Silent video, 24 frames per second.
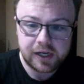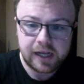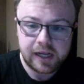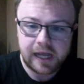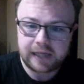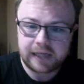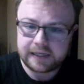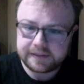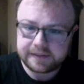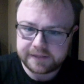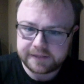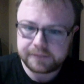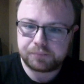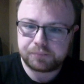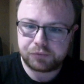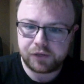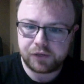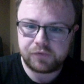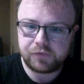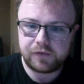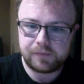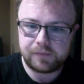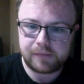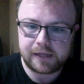And I did
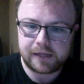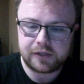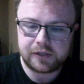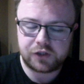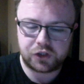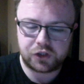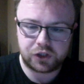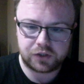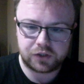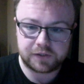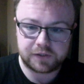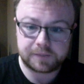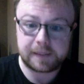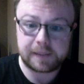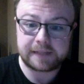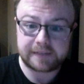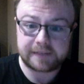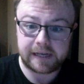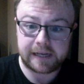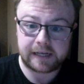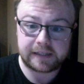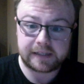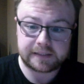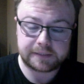briefly mention
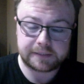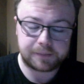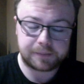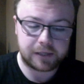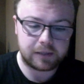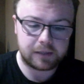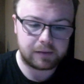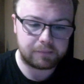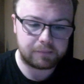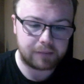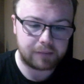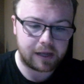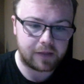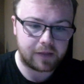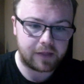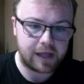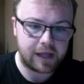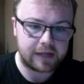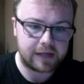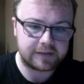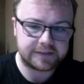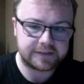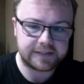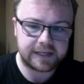Spectacular Spider-Man back
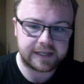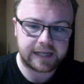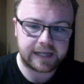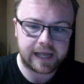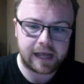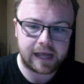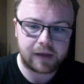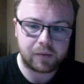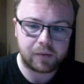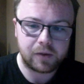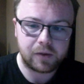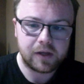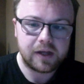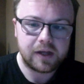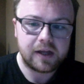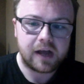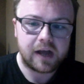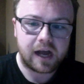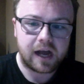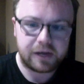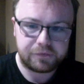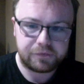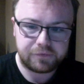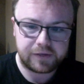then, saying how
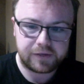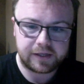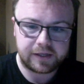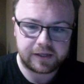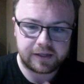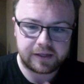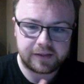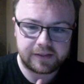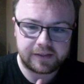I think